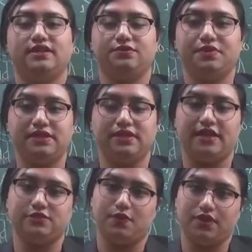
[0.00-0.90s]
it will
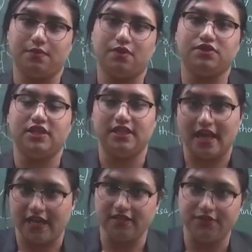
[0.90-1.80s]
respond about the
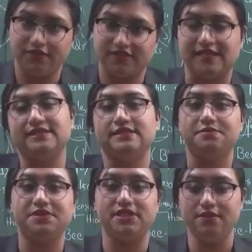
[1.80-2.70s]
light
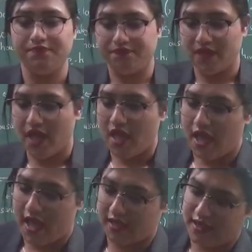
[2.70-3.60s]
sensitivity.
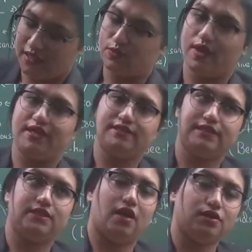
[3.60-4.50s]
And next one is
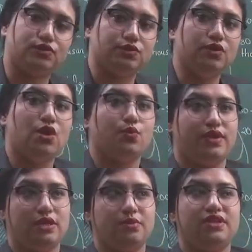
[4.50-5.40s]
that also
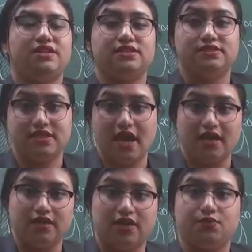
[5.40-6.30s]
whenever it is
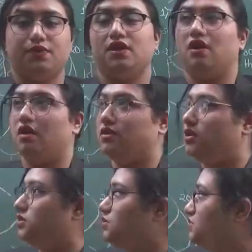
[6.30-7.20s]
dark, it will all
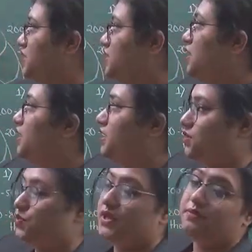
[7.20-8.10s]
allow that
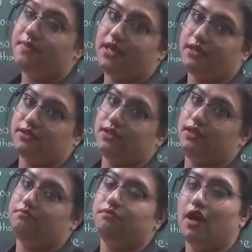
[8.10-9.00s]
it will make
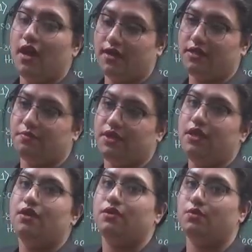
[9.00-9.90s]
the
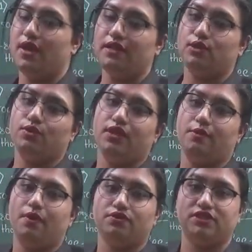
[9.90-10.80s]
honeybee well known
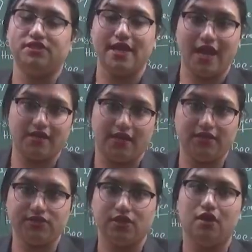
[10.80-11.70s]
about the
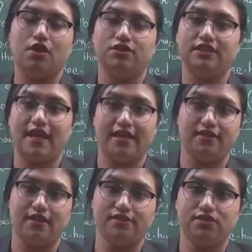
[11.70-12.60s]
darkness or the
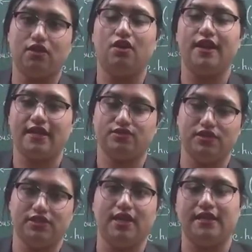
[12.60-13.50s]
lightness or
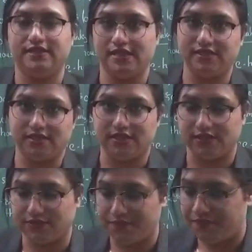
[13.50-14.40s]
actually the
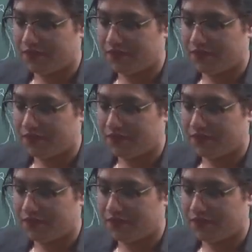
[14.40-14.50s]
intensities.